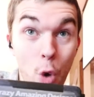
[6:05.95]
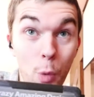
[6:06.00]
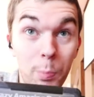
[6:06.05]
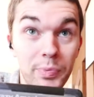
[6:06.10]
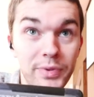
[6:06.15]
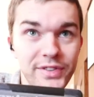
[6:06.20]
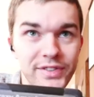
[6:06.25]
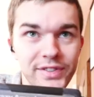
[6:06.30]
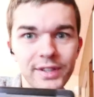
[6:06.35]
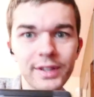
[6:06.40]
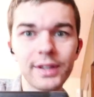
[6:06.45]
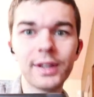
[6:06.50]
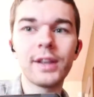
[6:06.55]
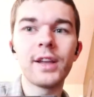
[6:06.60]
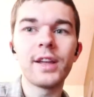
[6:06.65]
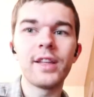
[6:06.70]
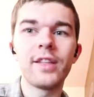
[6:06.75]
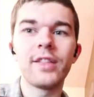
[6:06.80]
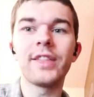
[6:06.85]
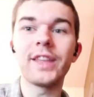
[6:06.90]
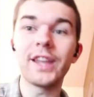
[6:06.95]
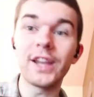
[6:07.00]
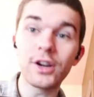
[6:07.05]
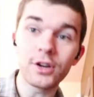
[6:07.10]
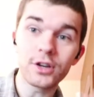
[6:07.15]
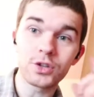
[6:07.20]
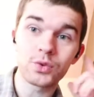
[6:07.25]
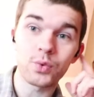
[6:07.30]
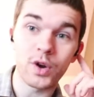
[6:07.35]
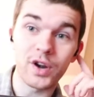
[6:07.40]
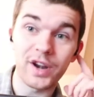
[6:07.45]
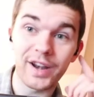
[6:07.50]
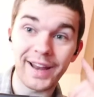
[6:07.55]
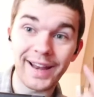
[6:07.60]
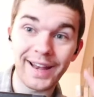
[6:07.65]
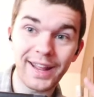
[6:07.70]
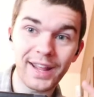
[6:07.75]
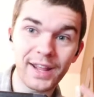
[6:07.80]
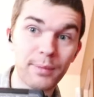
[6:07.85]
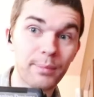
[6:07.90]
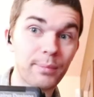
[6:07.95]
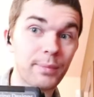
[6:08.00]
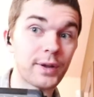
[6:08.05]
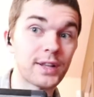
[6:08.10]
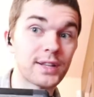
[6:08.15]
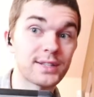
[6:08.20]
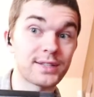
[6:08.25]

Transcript: Oops. The ears weren't in it, but